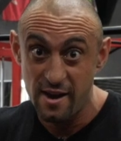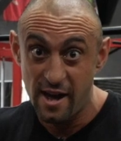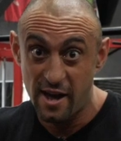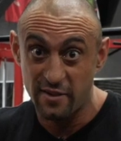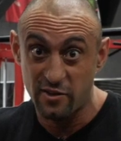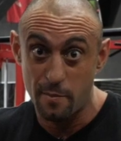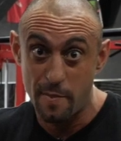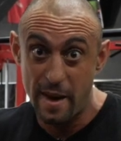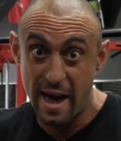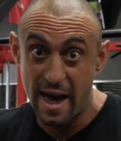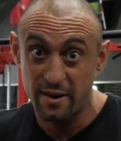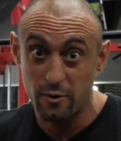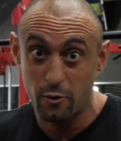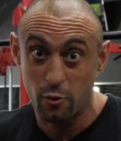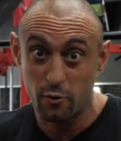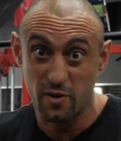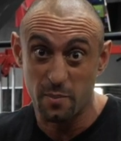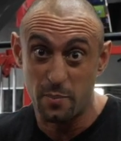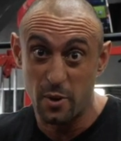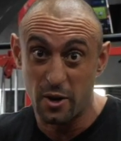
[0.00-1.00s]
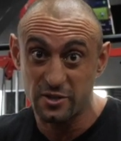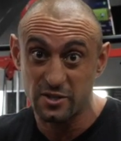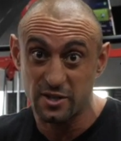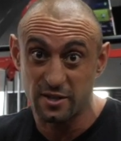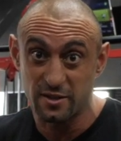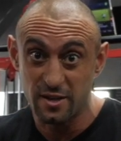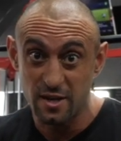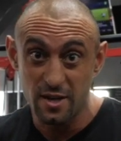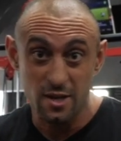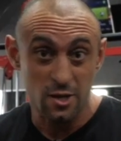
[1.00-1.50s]
at the bag or the person.
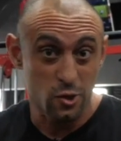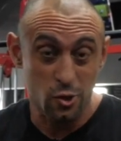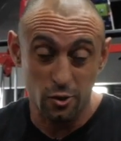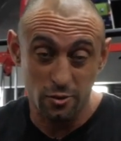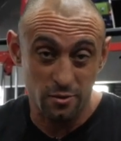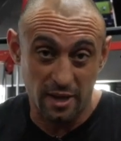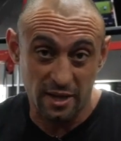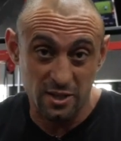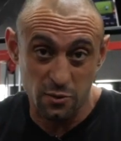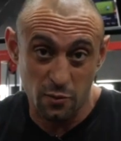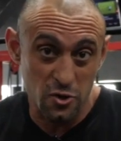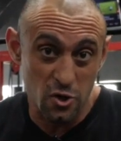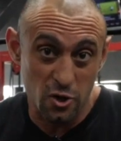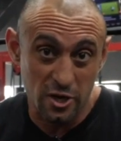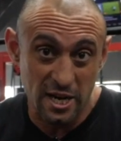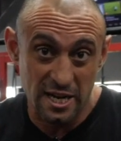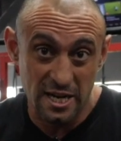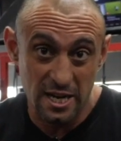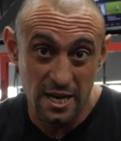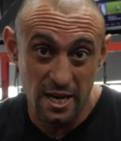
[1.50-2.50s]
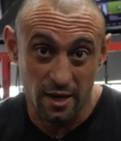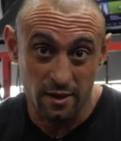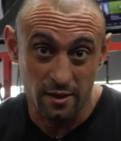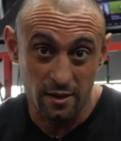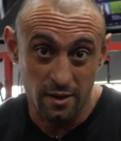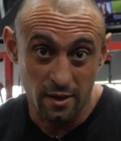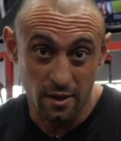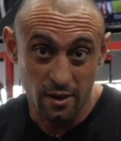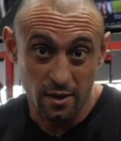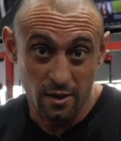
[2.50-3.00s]
That's when you're getting hit.
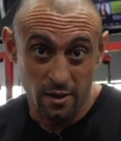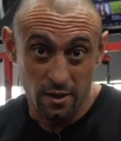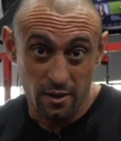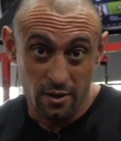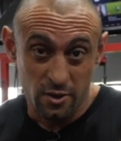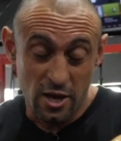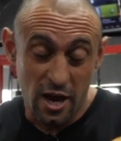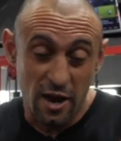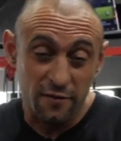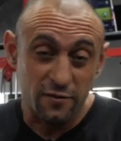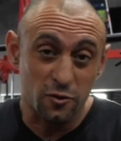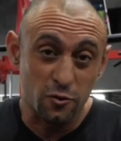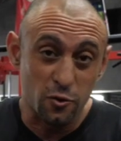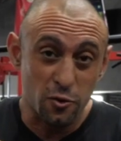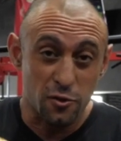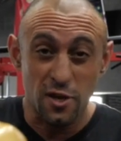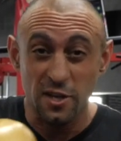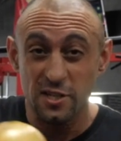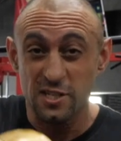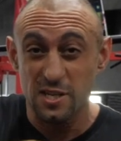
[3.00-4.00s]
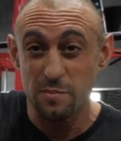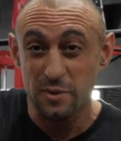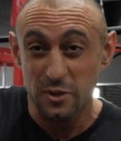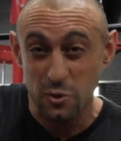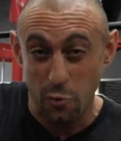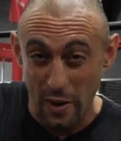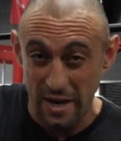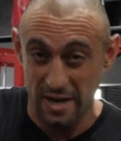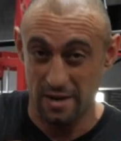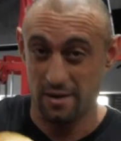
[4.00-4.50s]
You have to do things in
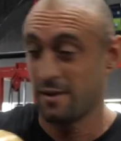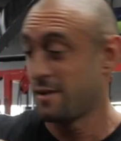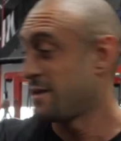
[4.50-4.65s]
between.